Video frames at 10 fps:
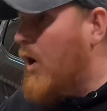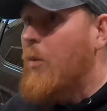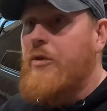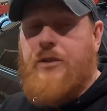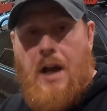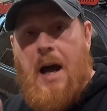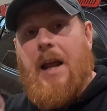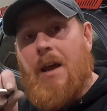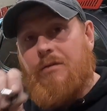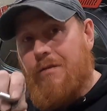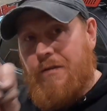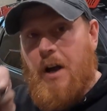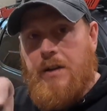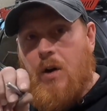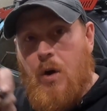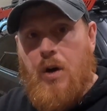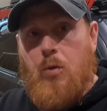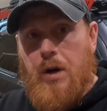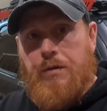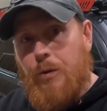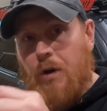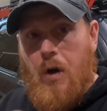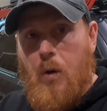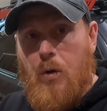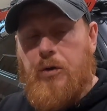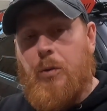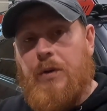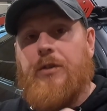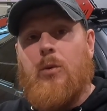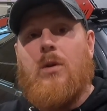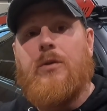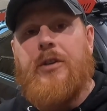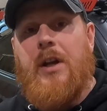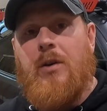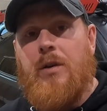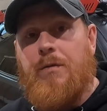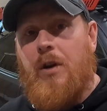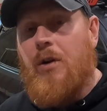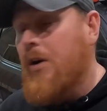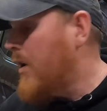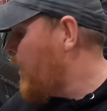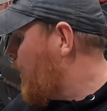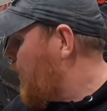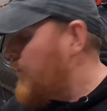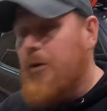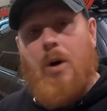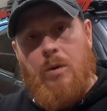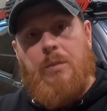helps not have to fight the hardware through the holes with the snorkel sitting on the fender. So I'll